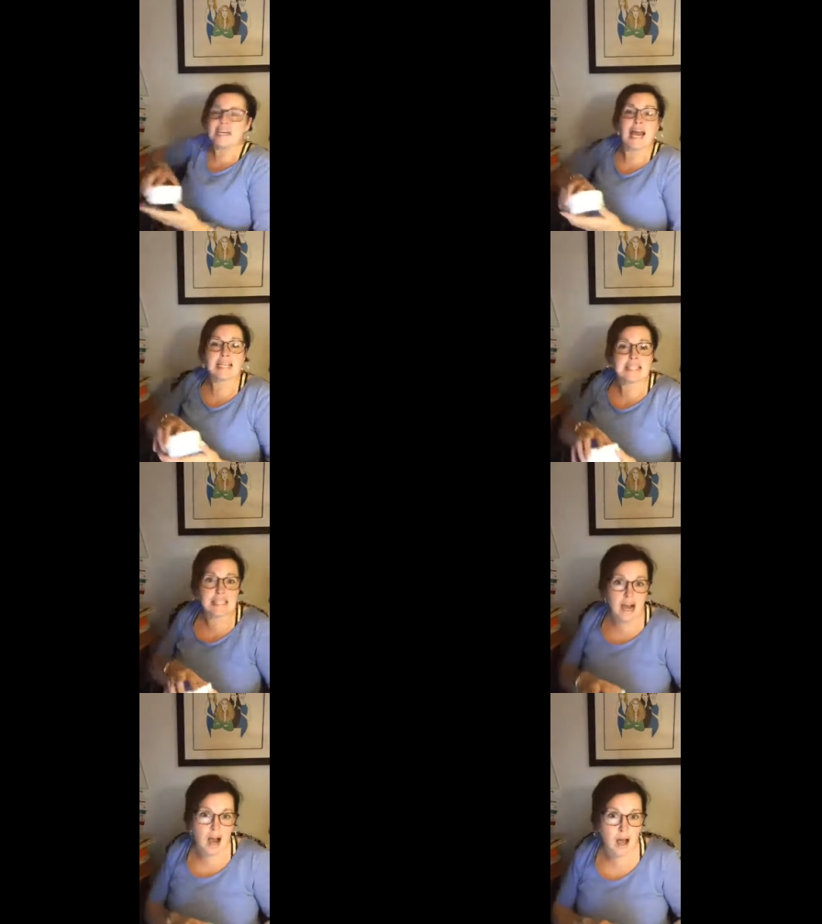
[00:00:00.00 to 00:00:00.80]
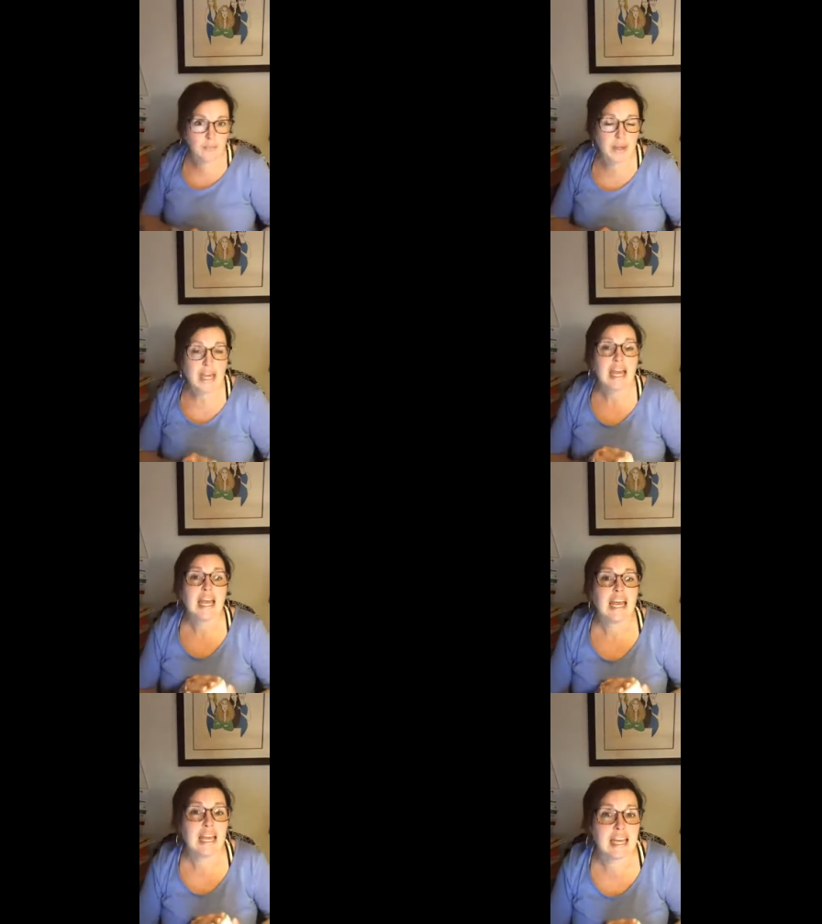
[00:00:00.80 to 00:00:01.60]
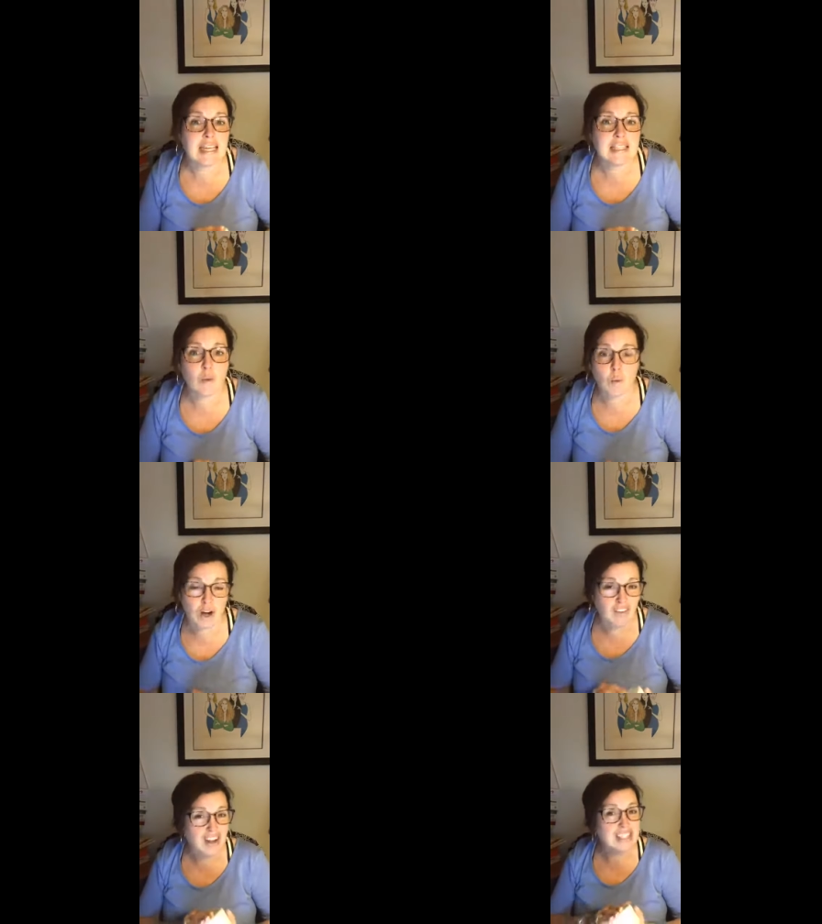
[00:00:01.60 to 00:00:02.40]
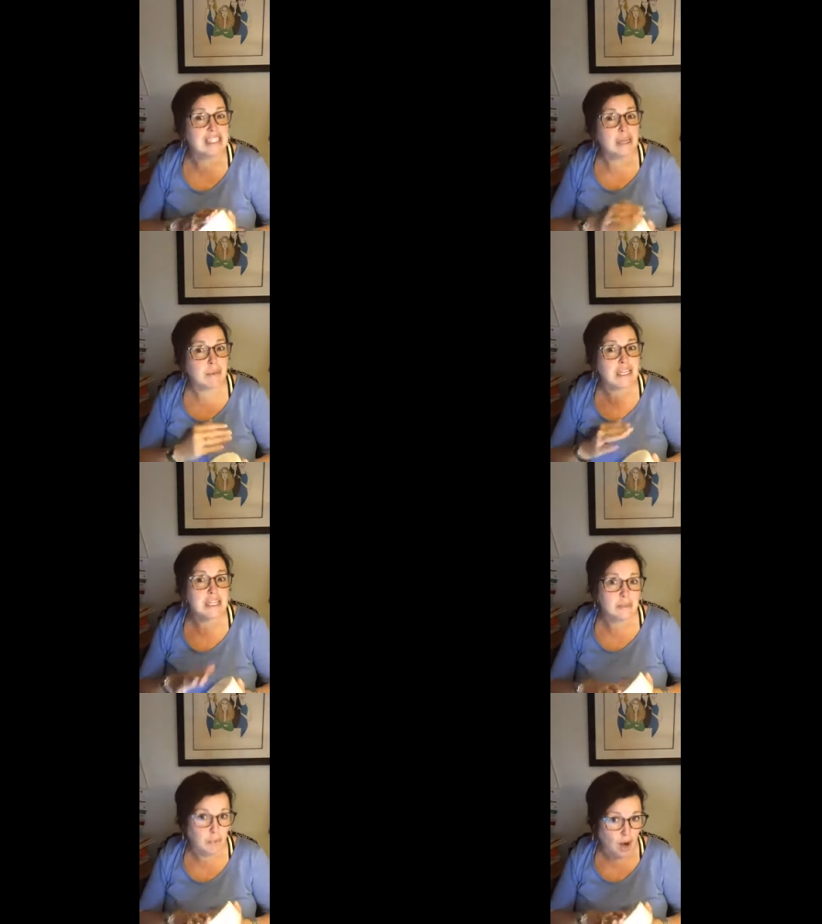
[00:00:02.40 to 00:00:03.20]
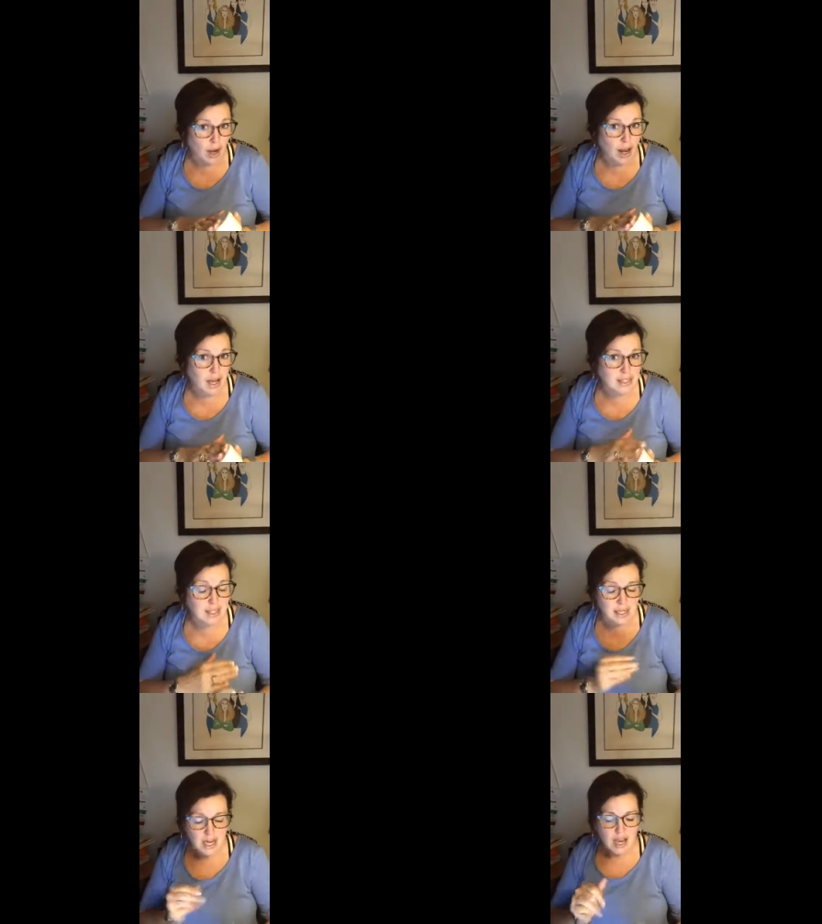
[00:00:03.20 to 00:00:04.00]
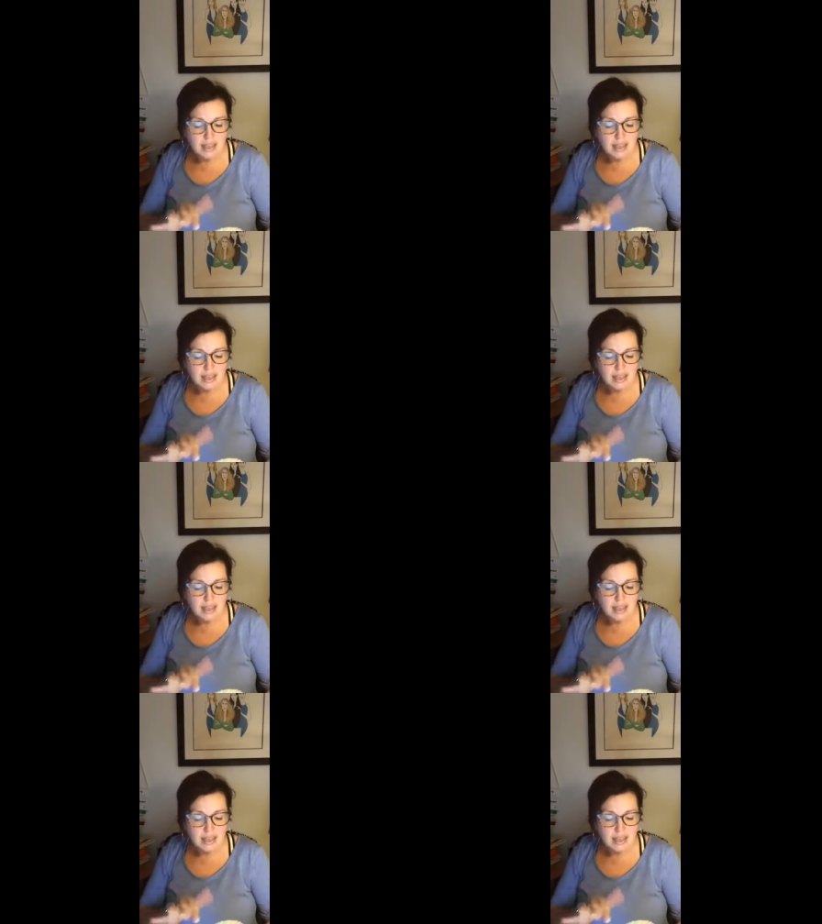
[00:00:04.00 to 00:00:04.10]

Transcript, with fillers: next up is one of our CBD products.